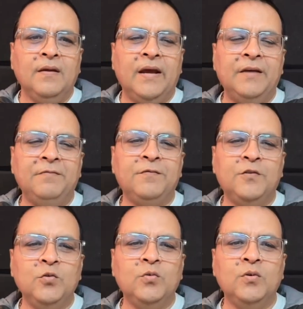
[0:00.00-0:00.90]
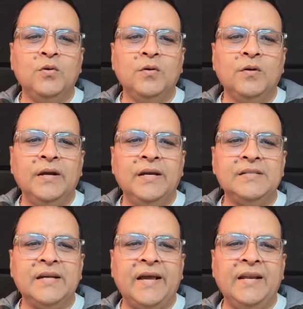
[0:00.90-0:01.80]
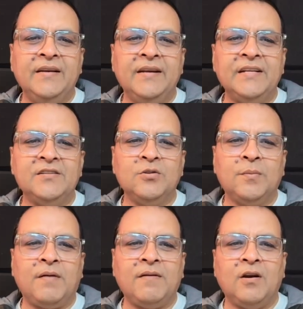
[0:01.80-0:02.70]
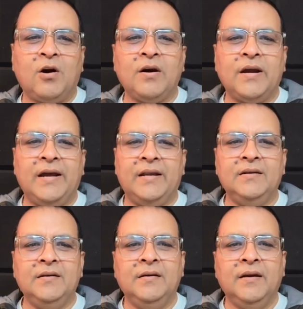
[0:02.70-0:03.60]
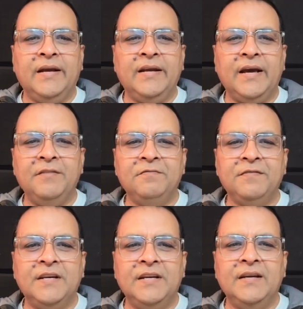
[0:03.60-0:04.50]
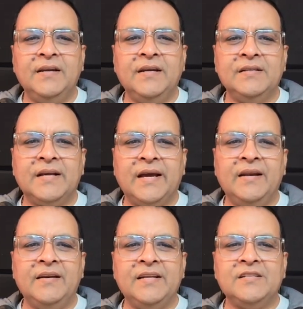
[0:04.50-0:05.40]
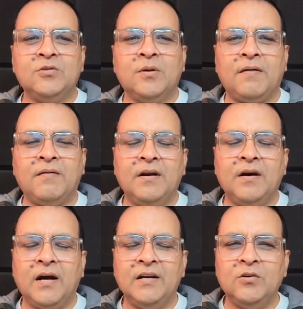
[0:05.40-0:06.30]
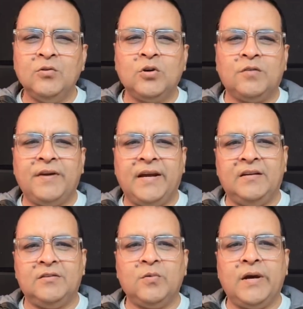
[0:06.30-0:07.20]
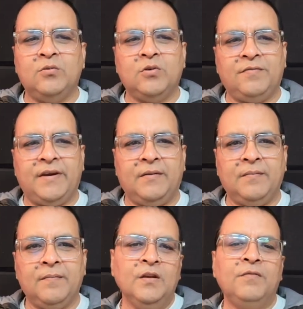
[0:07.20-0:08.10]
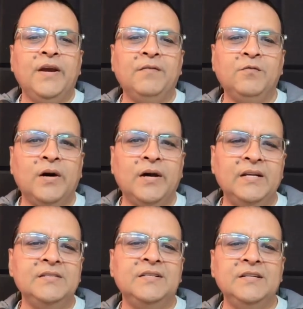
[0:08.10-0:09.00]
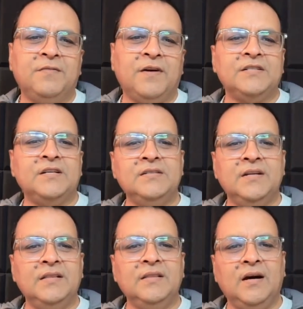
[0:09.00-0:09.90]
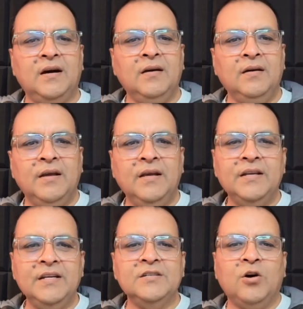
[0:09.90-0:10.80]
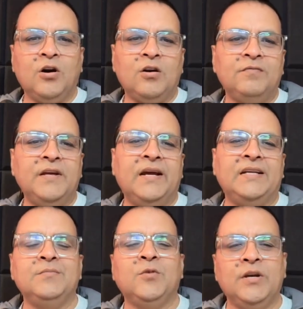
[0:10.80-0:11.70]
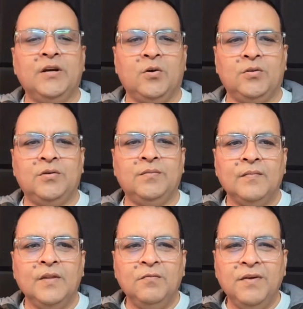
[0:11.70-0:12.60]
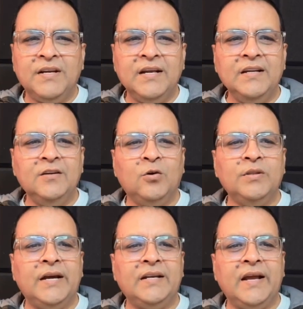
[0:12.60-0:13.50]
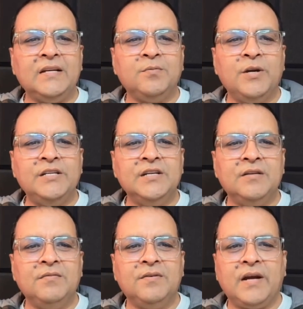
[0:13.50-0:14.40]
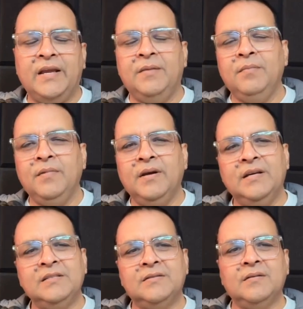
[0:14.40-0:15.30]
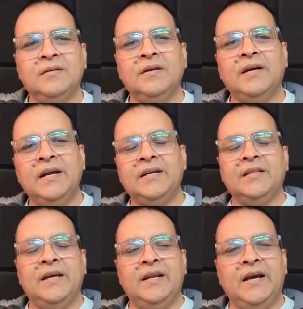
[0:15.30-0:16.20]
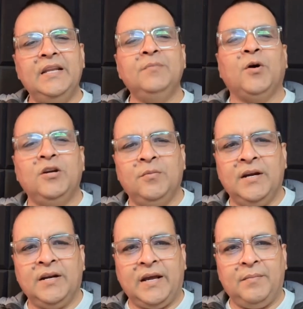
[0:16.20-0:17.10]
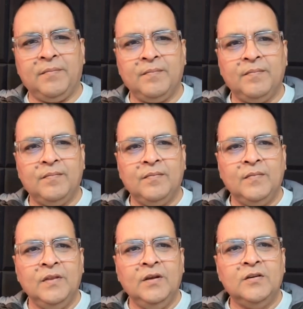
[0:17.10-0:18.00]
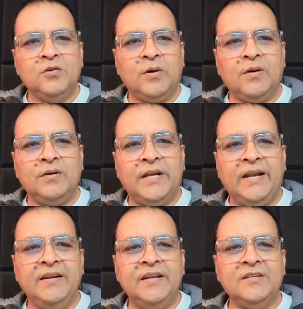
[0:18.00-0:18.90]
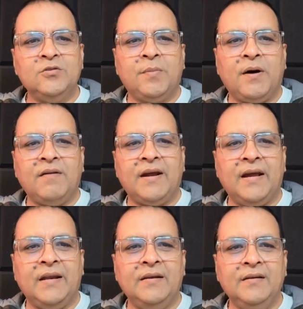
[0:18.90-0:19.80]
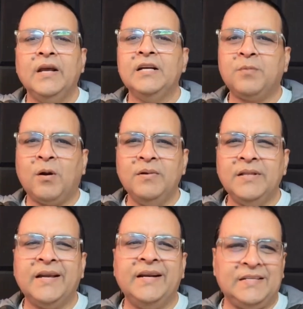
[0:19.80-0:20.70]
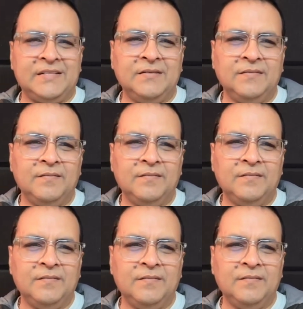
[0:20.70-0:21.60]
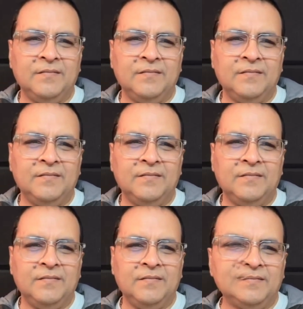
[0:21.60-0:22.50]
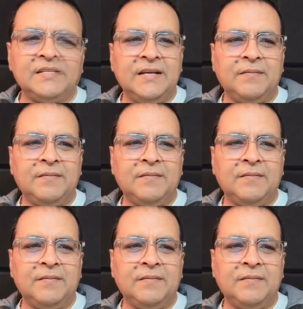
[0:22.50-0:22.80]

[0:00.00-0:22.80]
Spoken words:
f2 is n raised to the power log n, and f3 is n raised to the power under root of n, square root of n. We have to arrange these functions in the increasing order of their asymptotic growth. We clearly know that exponential time is greater than any polynomial time. So 10 raised to the power n is probably the greatest. Therefore, we can discard b and c.